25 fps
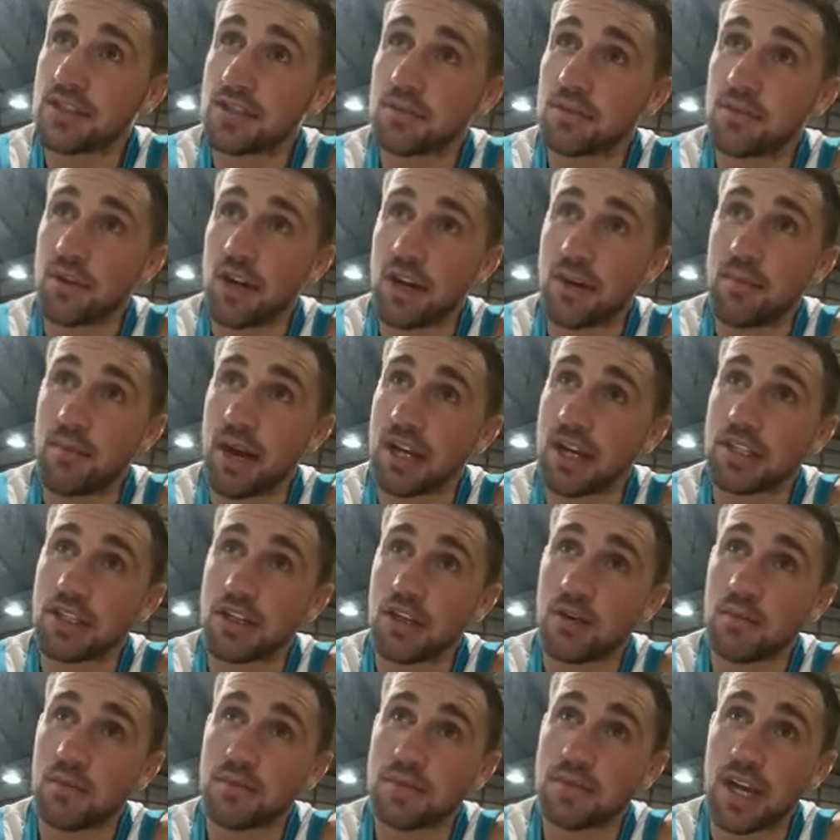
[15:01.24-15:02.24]
There's some great
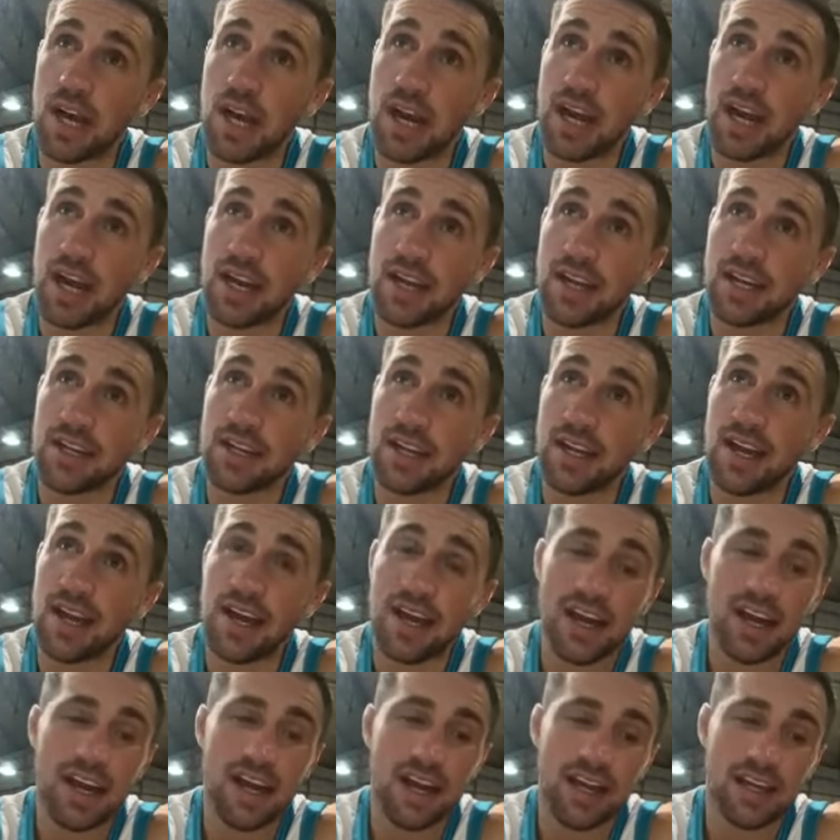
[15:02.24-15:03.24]
matchups, and
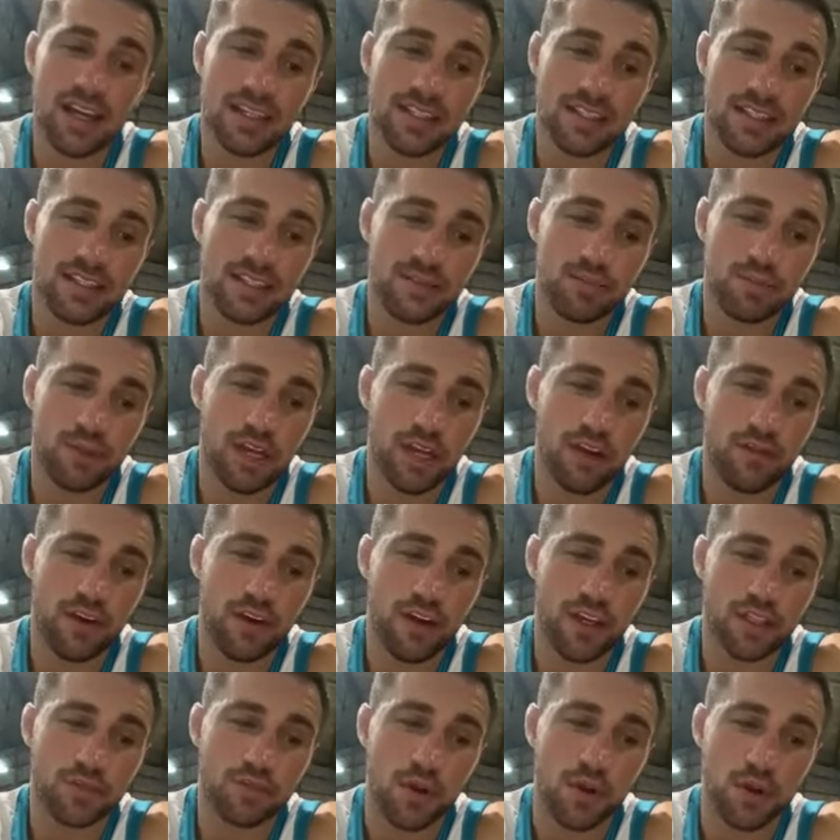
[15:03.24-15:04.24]
it's
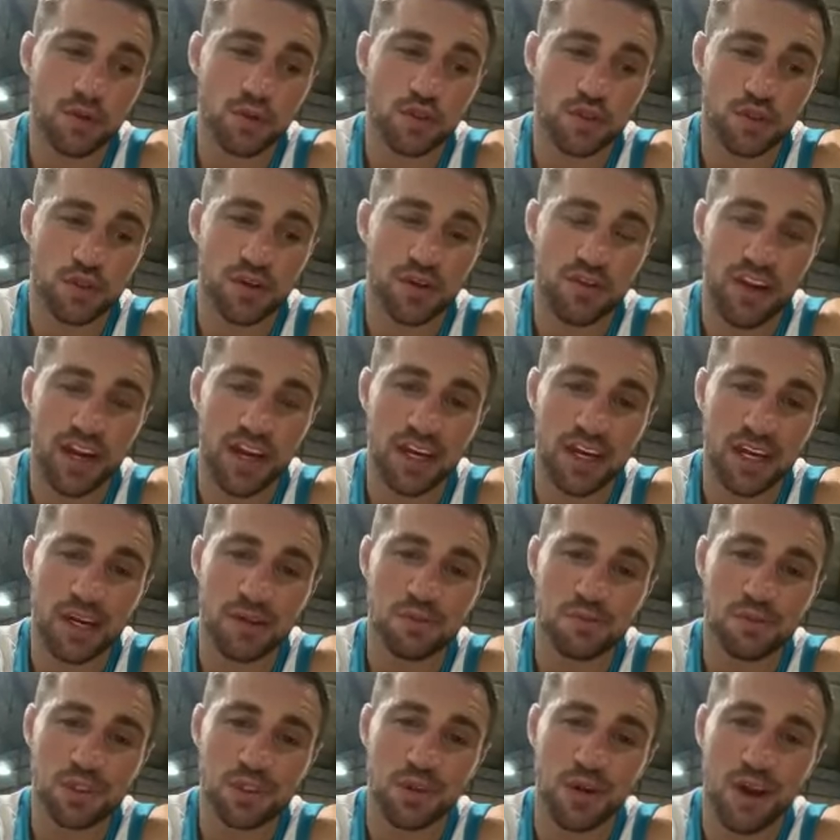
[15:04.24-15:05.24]
PFL's poster event, and
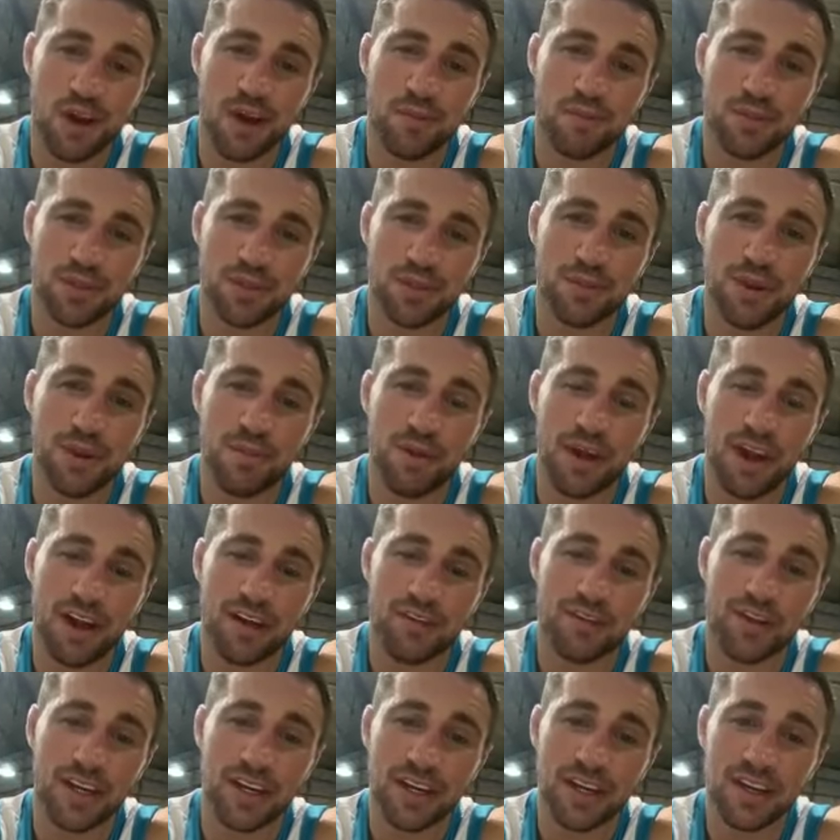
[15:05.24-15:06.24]
I'm just so happy to be a
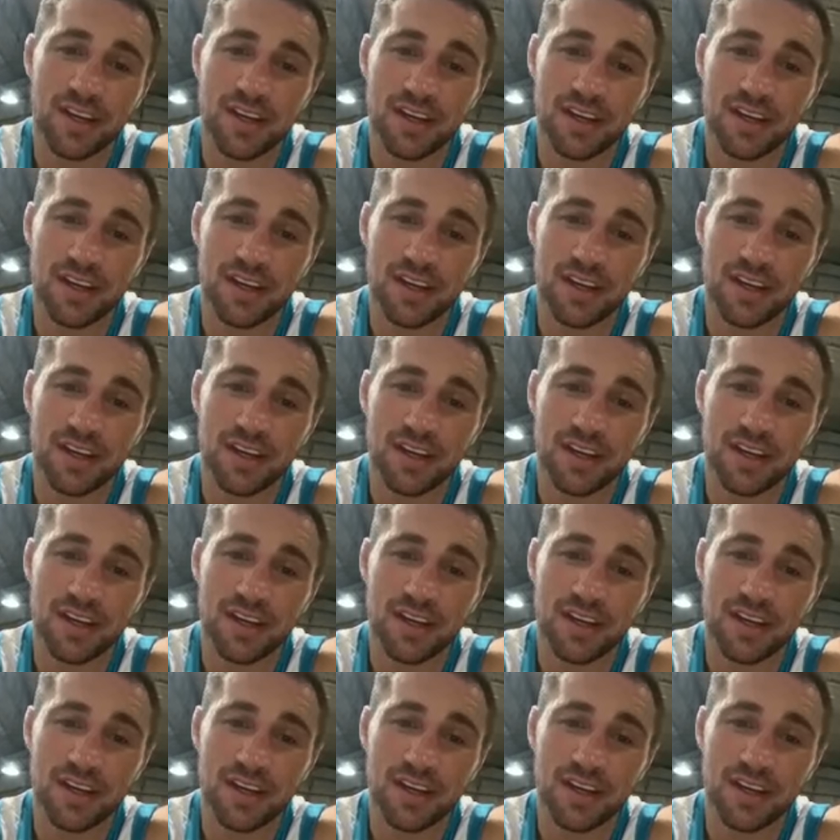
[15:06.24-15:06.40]
part of it.